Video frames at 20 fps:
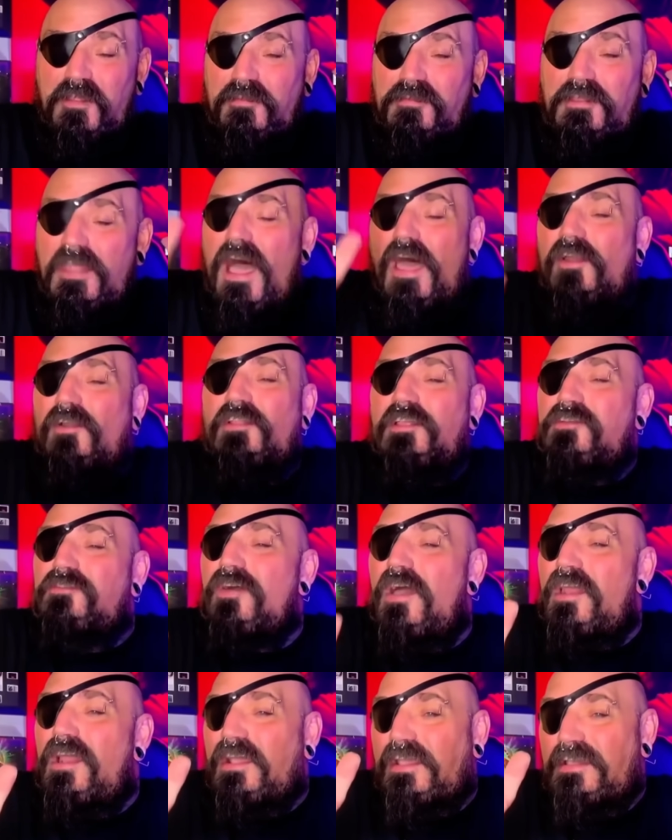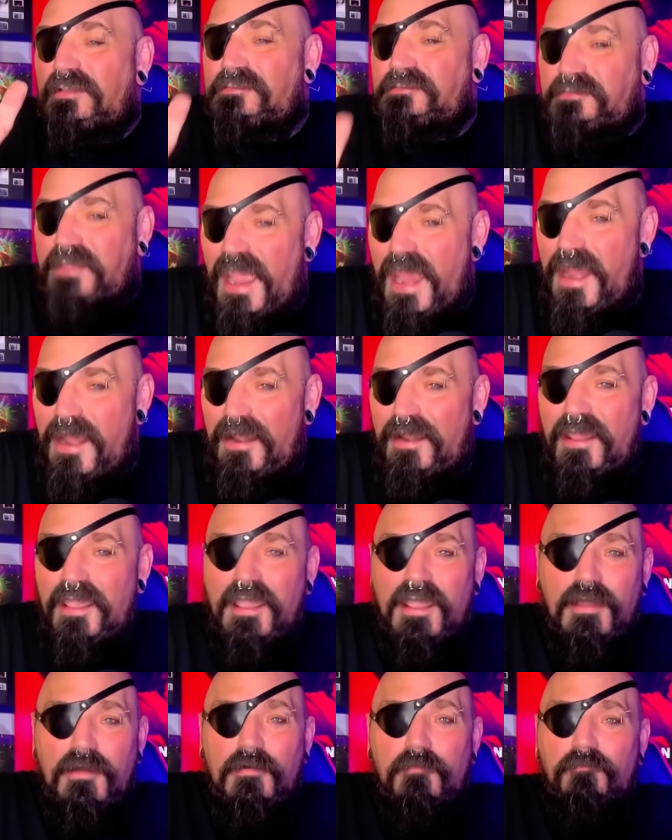Not only do I not get scared,
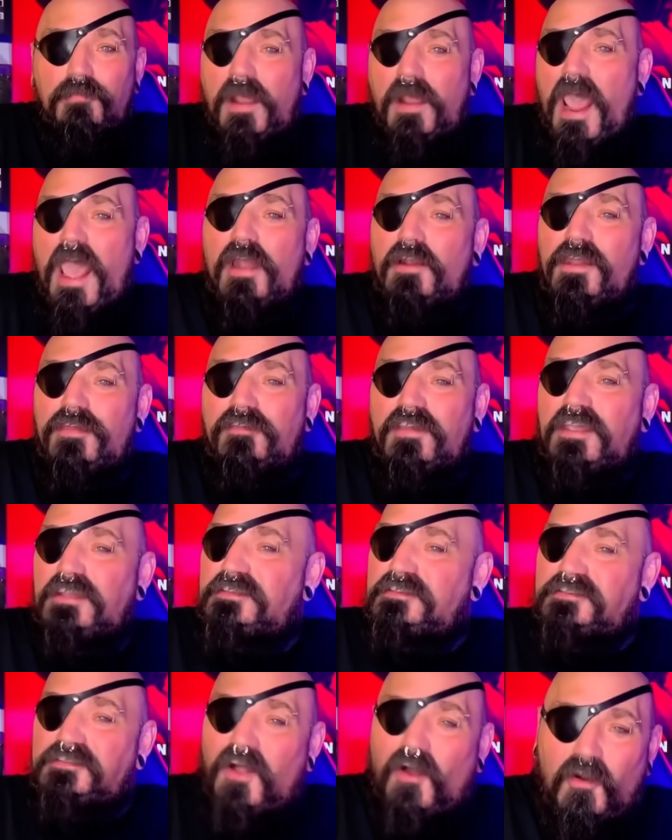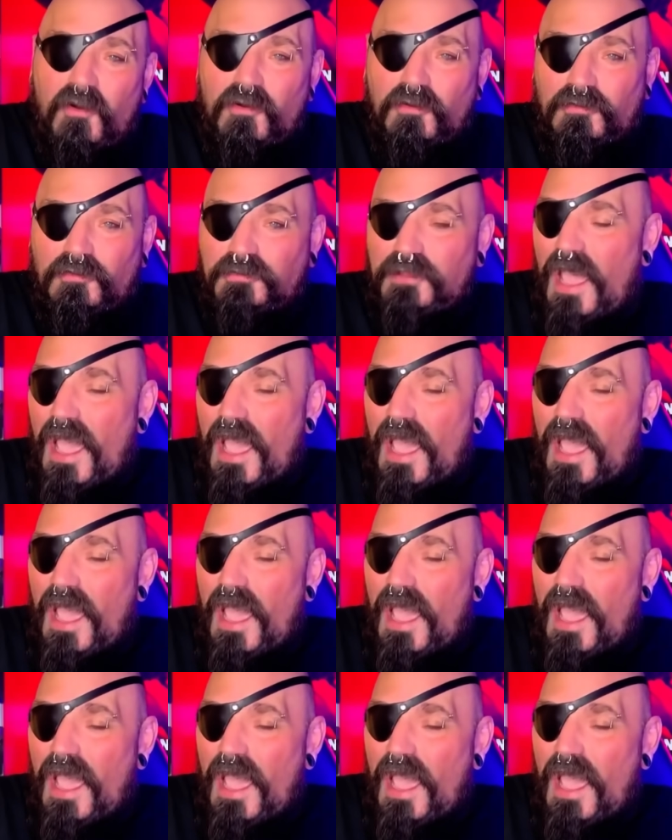but I don't even get startled.